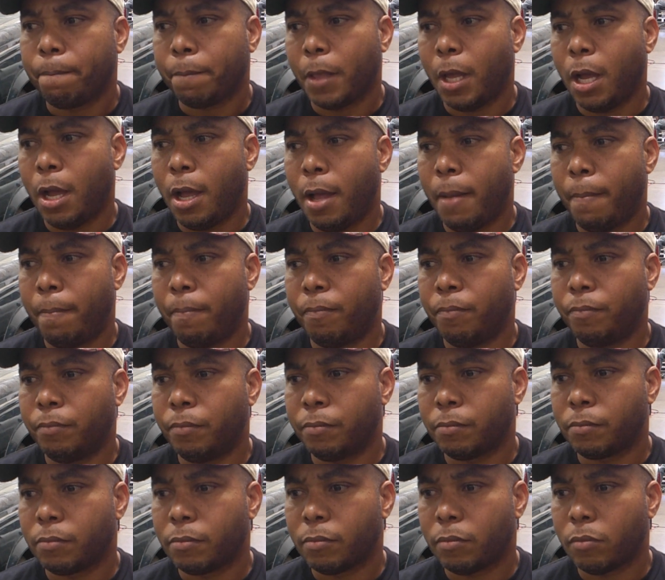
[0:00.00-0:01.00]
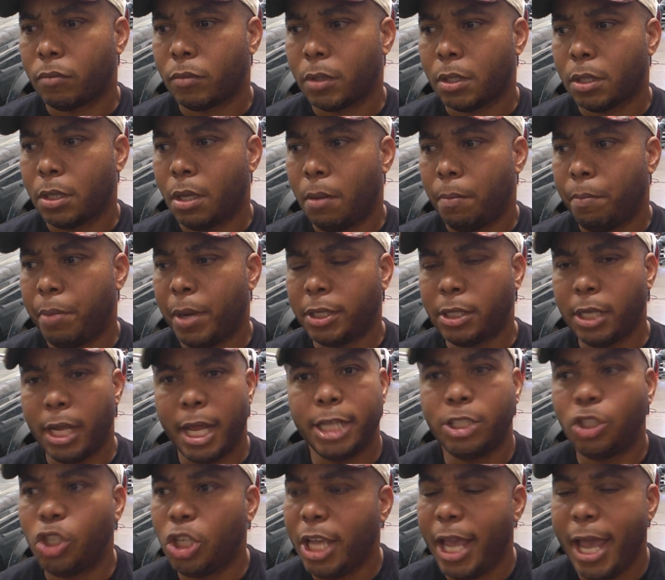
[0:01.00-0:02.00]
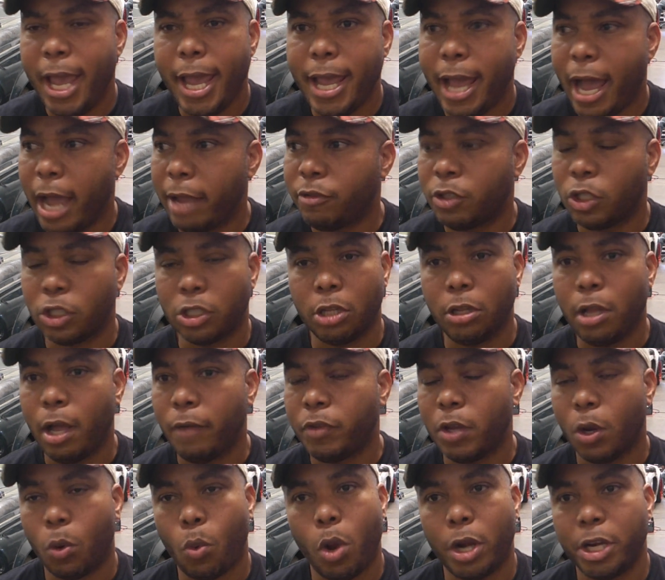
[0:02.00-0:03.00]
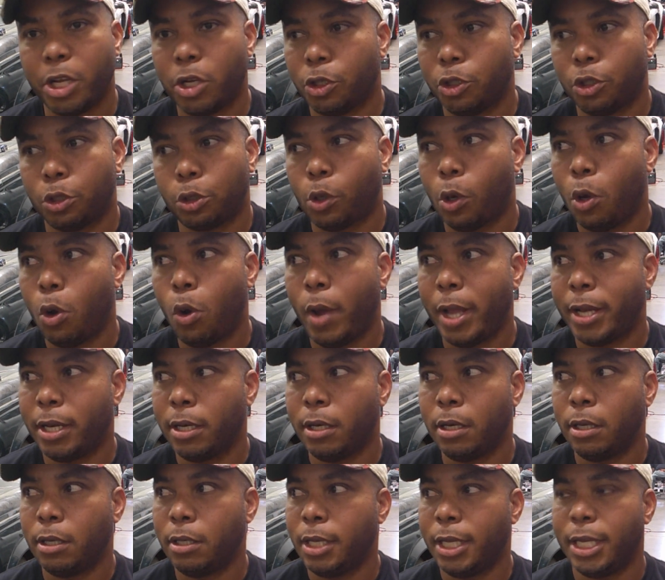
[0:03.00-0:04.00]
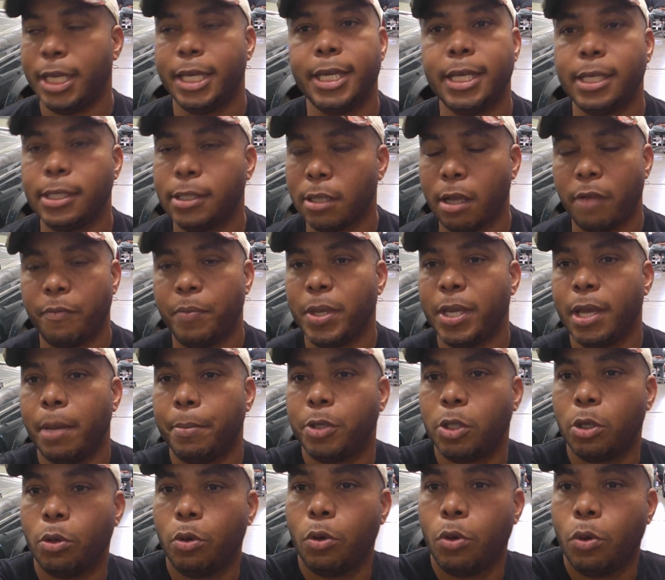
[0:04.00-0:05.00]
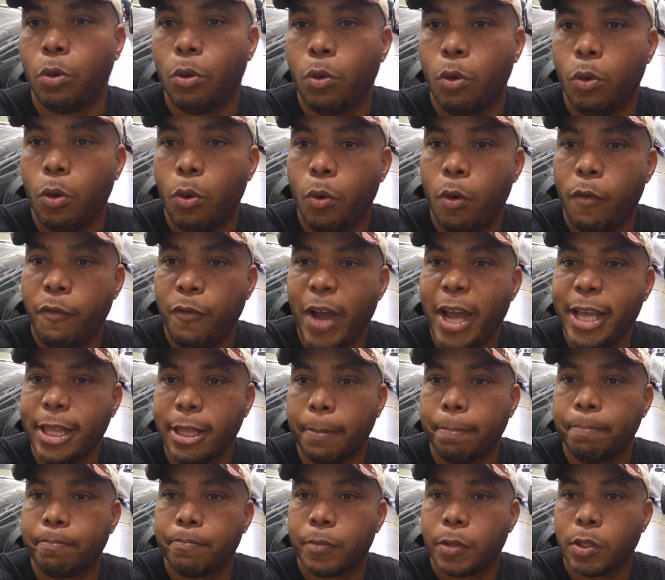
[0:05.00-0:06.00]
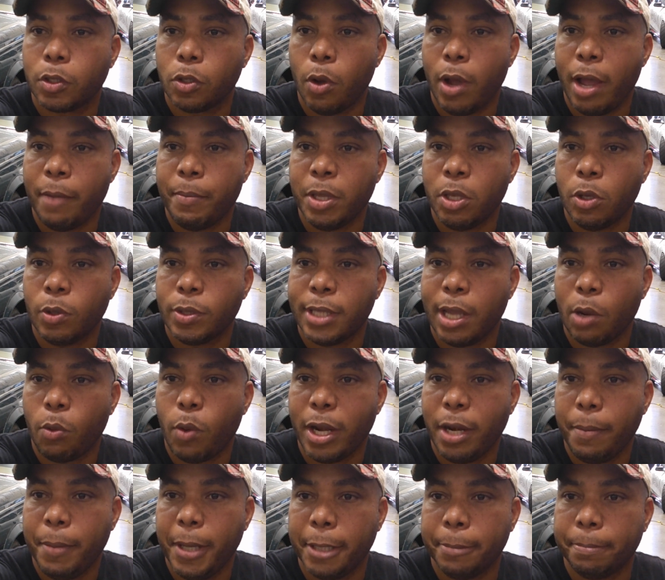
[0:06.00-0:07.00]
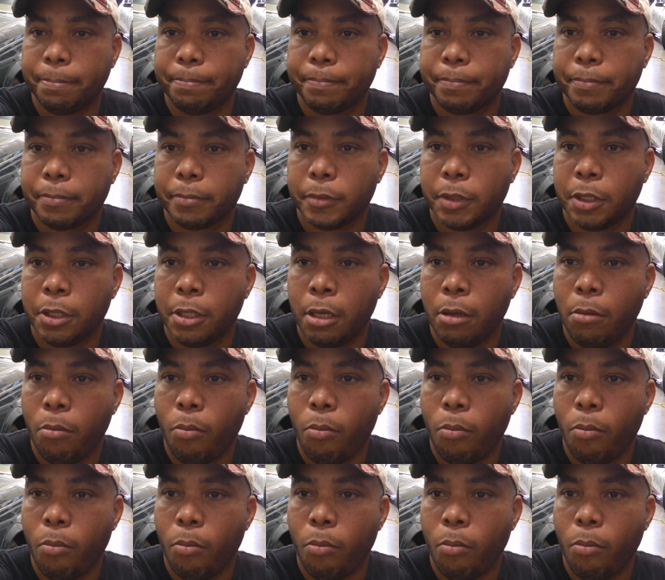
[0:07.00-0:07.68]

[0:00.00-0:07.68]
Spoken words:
But NGK, I just love their quality control and the ease of being able to find them. So I've been using that quite a bit, you